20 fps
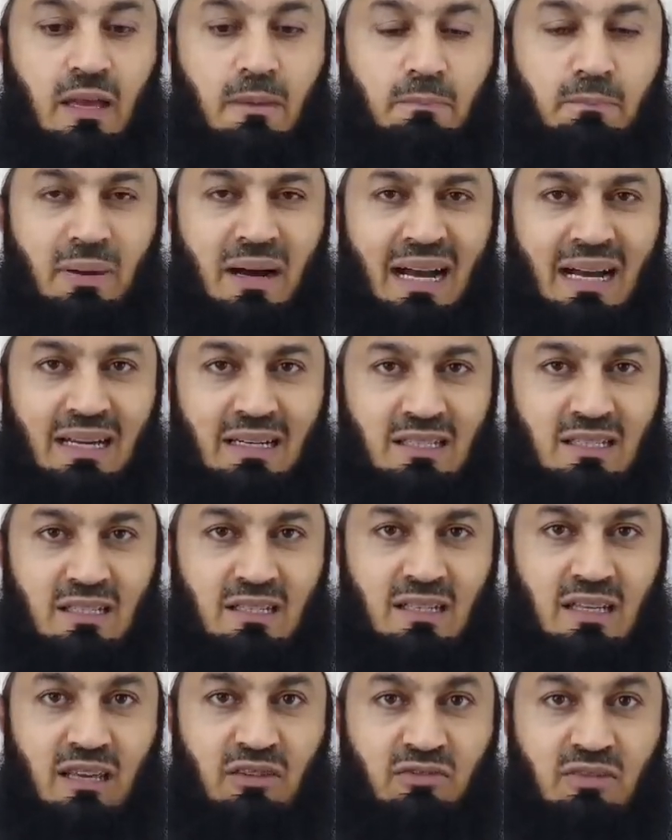
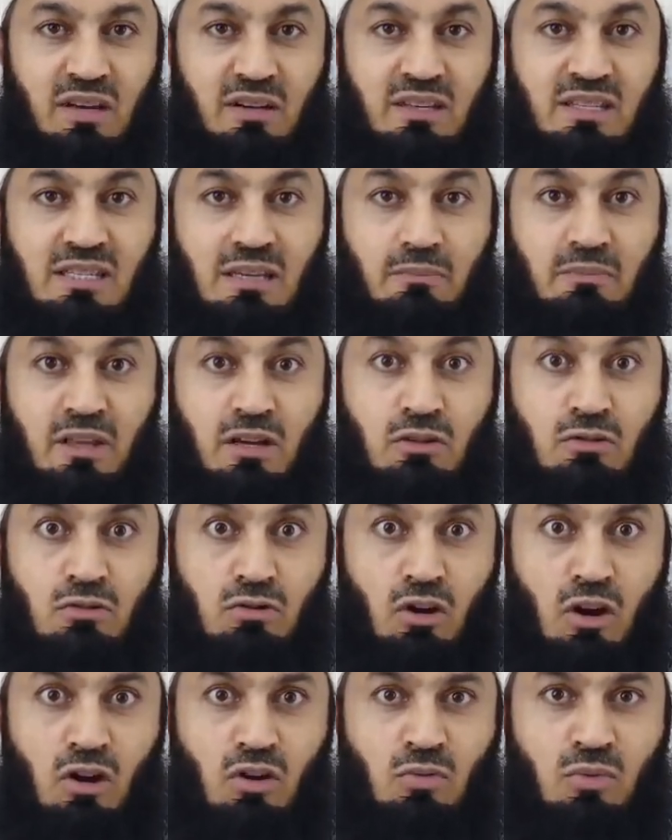But if there is something
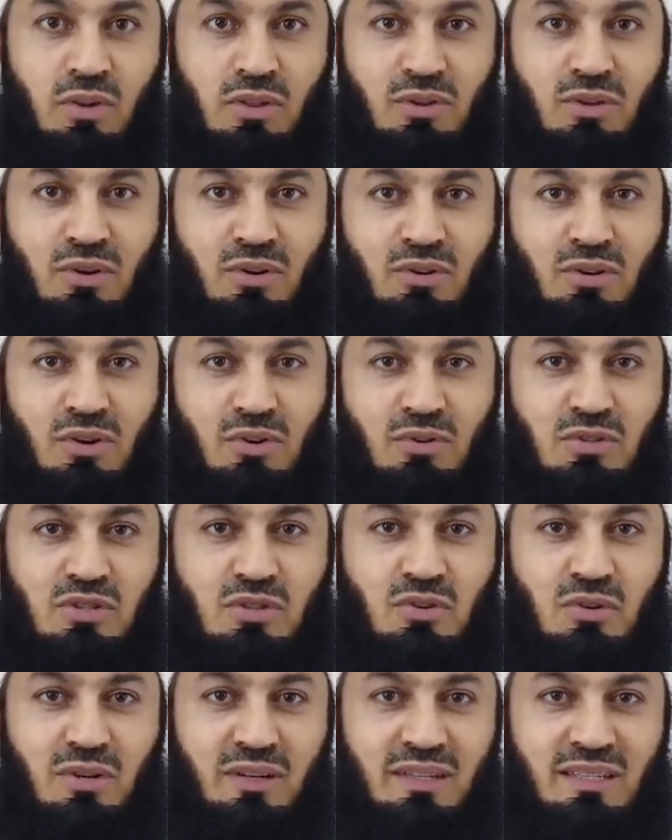wrong with your nose,
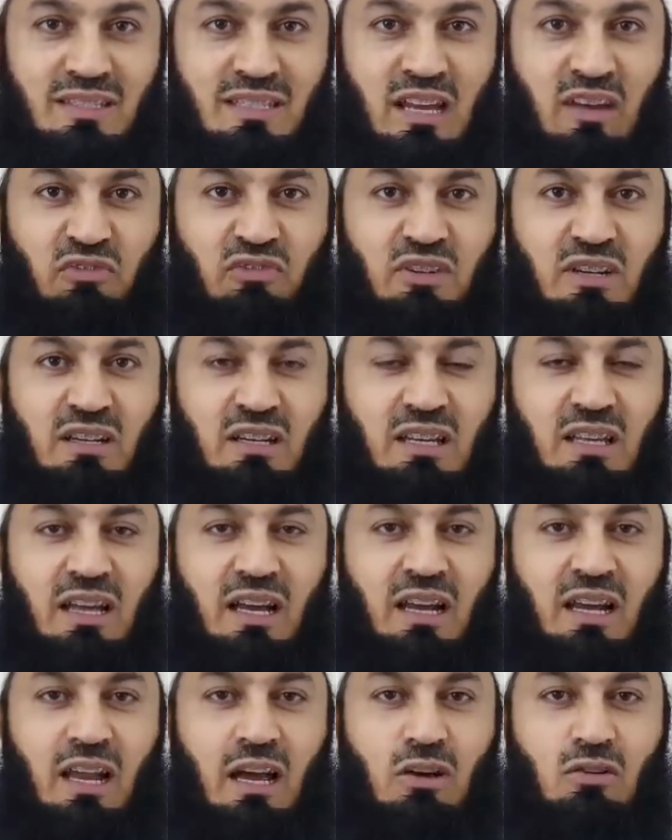you are definitely
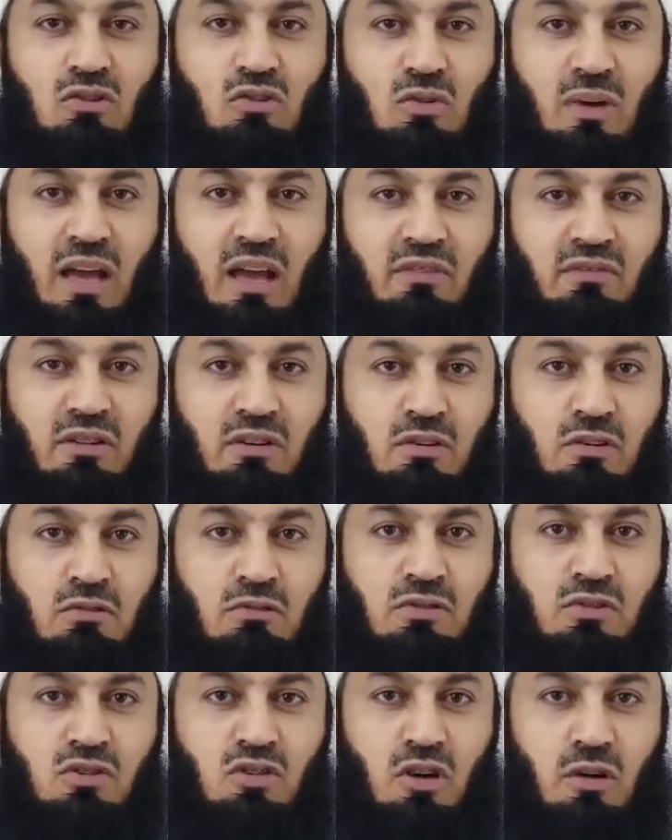allowed to have a
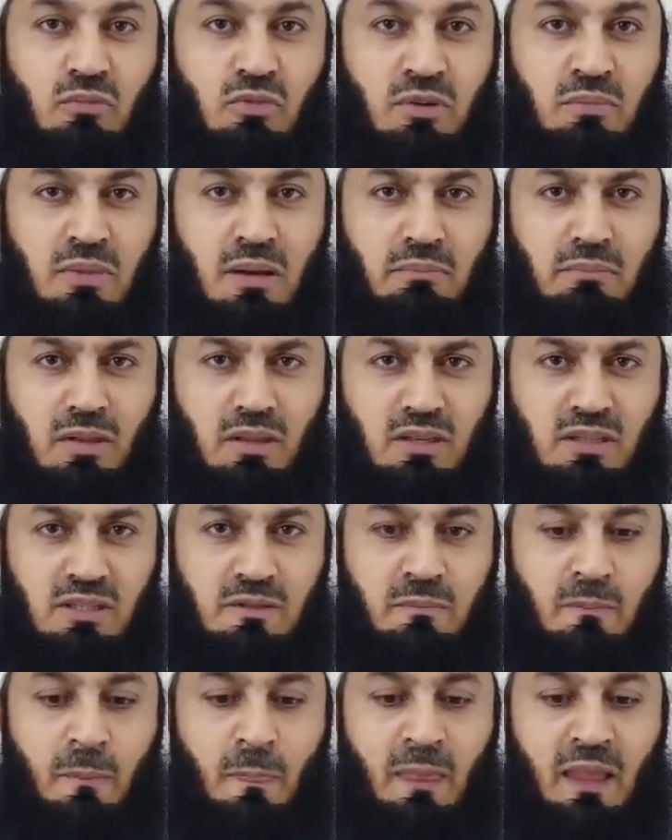nose job. Remember
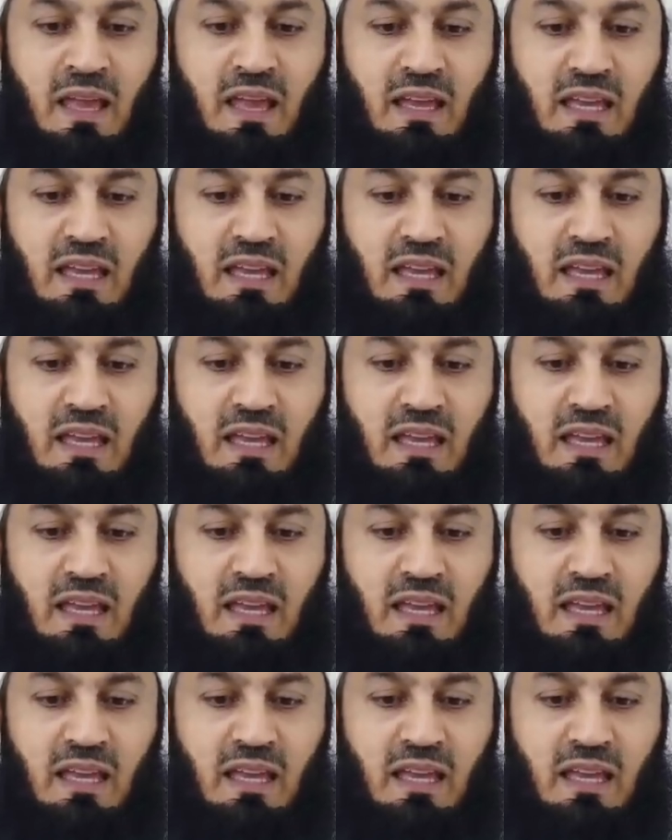this.